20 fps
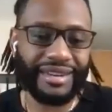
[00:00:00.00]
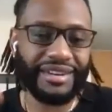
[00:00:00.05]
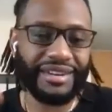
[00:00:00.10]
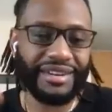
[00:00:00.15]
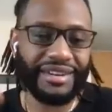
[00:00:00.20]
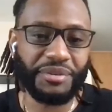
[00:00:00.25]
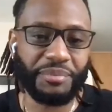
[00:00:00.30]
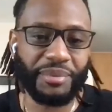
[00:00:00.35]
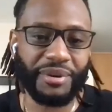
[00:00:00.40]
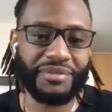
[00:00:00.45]
hear
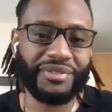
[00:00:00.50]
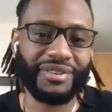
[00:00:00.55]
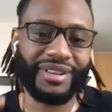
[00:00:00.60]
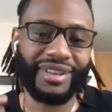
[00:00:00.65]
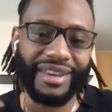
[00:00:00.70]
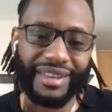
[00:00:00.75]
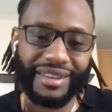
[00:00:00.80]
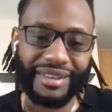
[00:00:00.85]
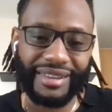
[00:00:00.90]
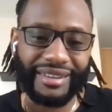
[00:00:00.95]
you perfectly.
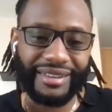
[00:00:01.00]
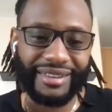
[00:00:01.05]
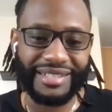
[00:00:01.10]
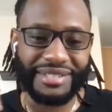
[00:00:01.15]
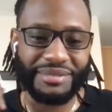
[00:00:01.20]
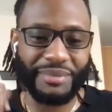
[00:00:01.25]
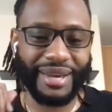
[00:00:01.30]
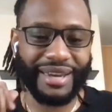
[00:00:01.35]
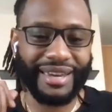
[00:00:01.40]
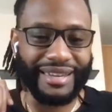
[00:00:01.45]
Yeah,
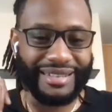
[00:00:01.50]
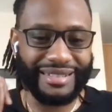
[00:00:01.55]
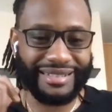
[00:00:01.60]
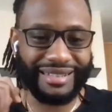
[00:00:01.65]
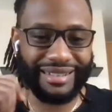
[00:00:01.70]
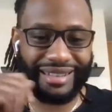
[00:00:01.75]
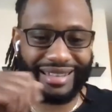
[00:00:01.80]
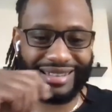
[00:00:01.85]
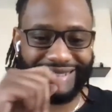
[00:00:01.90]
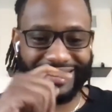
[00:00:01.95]
that's my
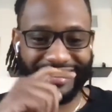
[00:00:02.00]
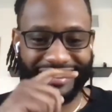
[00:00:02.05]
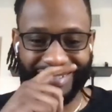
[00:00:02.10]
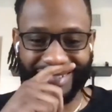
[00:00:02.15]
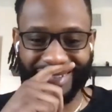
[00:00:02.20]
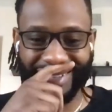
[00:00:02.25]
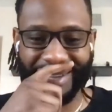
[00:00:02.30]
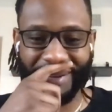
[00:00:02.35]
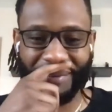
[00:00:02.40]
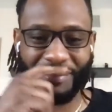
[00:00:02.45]
AC that
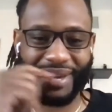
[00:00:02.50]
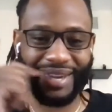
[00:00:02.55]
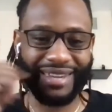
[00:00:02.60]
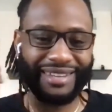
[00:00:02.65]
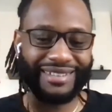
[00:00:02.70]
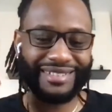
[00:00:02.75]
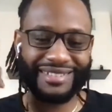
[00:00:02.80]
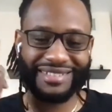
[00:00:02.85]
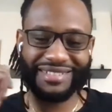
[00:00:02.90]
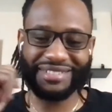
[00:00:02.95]
just, my
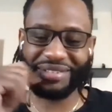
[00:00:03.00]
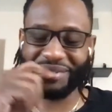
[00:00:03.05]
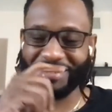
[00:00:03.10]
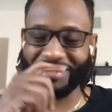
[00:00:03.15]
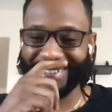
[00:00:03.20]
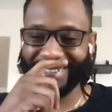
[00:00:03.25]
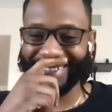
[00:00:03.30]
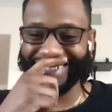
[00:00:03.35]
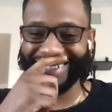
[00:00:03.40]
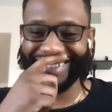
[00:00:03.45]
heat just
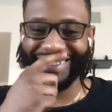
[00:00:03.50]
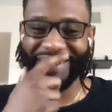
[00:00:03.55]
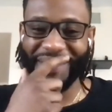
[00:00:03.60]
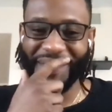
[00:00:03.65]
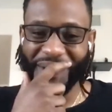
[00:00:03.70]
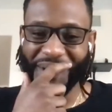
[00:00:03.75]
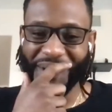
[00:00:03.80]
turned on.